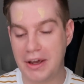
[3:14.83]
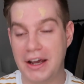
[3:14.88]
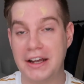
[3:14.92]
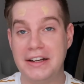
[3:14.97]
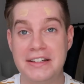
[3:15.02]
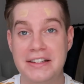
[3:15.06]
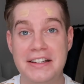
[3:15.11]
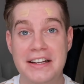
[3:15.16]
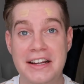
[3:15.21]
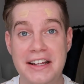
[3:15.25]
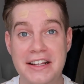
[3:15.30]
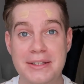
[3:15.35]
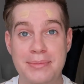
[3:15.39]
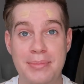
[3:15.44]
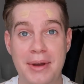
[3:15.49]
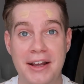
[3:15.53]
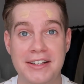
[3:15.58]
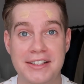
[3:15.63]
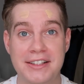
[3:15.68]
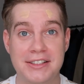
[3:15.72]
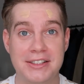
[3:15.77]
I didn't
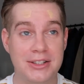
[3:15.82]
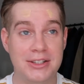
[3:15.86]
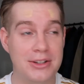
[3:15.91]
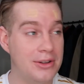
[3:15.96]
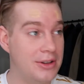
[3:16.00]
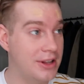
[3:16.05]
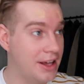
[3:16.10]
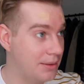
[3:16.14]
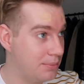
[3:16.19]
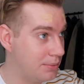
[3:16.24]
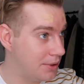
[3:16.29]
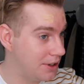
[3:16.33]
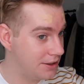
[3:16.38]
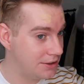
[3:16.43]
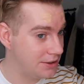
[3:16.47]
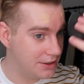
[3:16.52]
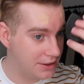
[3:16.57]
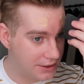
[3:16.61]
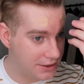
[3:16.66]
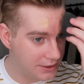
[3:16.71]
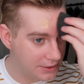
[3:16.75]
expect it to do that, but it did.